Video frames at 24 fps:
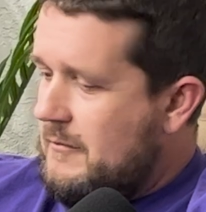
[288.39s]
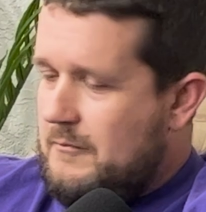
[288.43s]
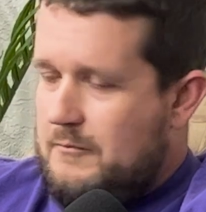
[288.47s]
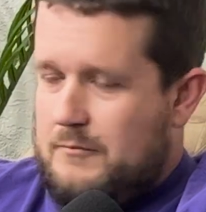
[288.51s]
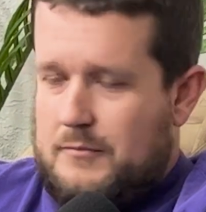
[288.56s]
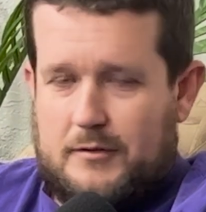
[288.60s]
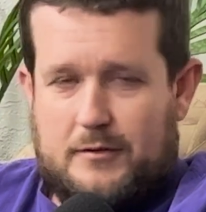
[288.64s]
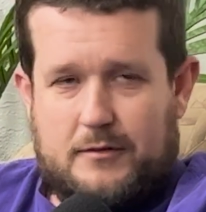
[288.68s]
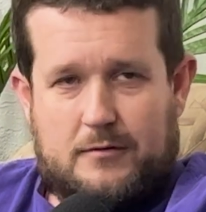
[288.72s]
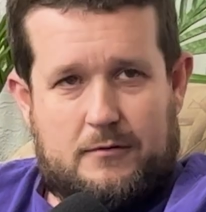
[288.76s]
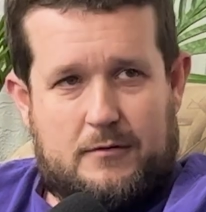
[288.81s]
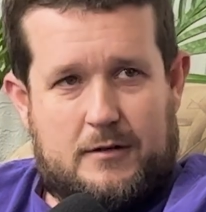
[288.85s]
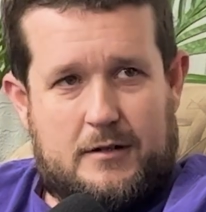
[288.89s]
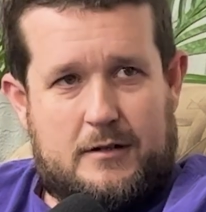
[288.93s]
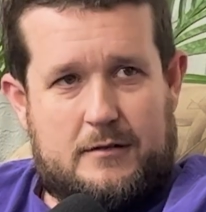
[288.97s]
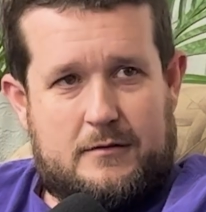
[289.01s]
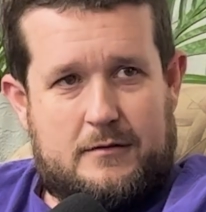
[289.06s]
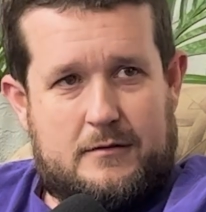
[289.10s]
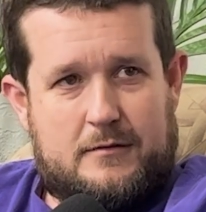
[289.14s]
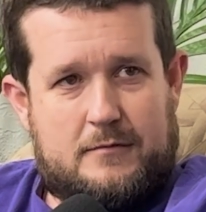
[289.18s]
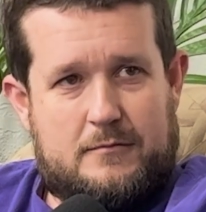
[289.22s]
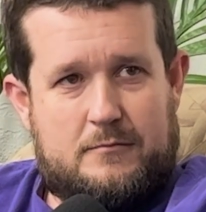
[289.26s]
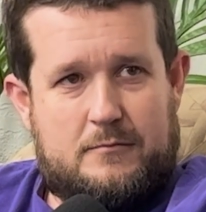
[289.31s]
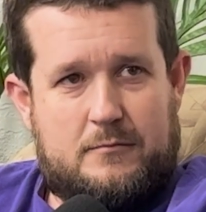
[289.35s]
between
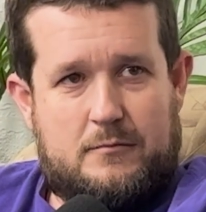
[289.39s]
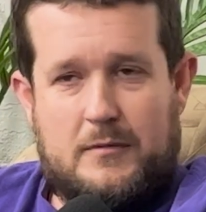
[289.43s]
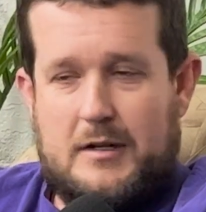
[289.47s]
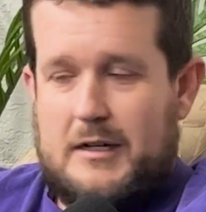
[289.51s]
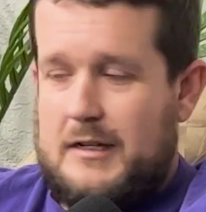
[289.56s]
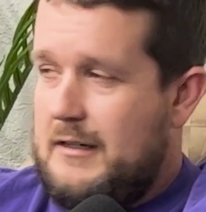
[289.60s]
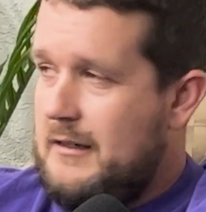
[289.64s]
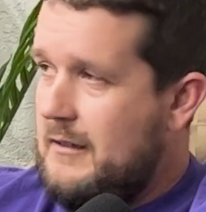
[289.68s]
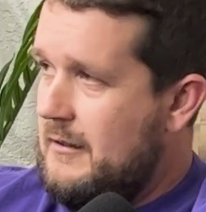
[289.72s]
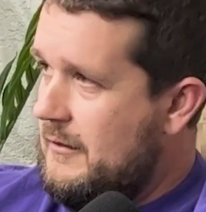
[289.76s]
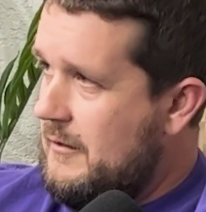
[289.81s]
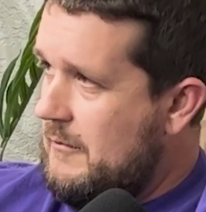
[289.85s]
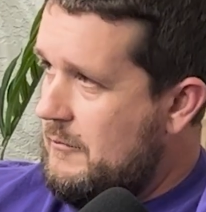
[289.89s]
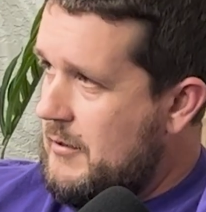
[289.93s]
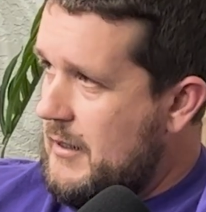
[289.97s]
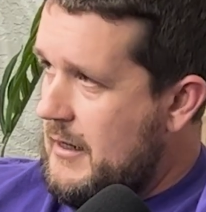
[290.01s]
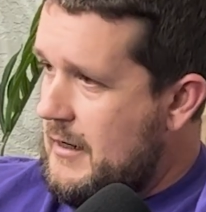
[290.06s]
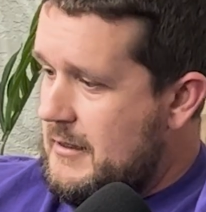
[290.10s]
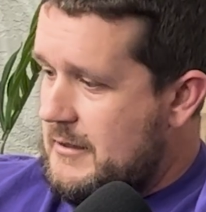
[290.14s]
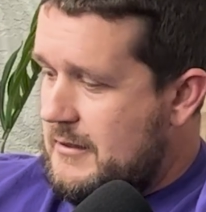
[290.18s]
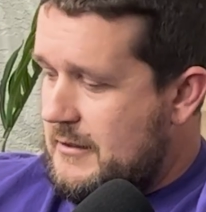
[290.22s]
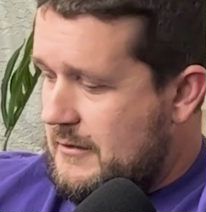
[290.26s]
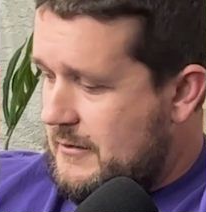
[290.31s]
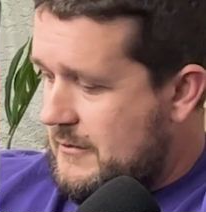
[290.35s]
me and the
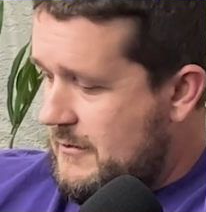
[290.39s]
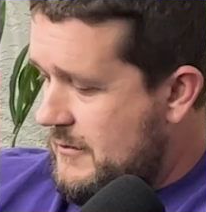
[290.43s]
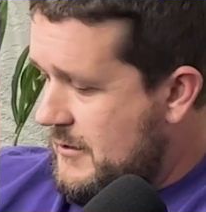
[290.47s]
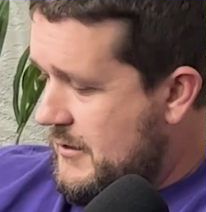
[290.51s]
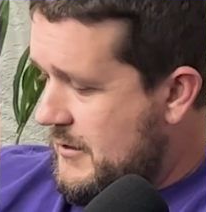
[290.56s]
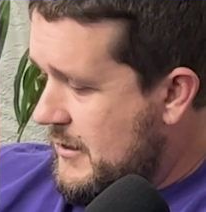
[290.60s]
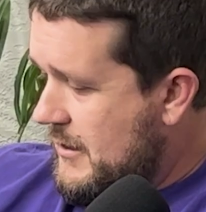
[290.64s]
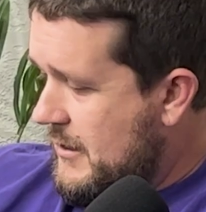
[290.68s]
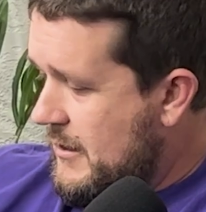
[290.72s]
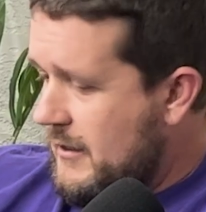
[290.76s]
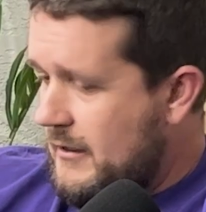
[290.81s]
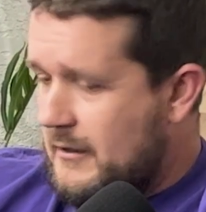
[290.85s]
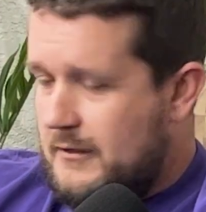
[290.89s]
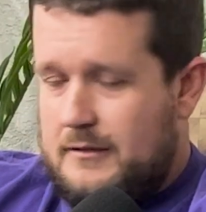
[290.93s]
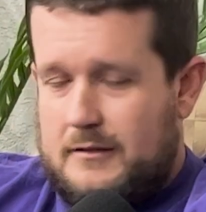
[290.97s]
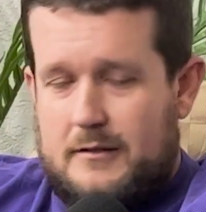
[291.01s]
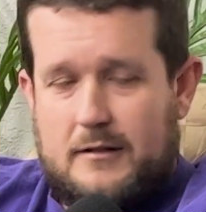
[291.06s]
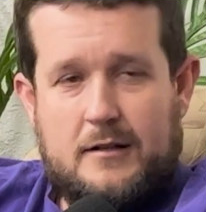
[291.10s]
passenger side.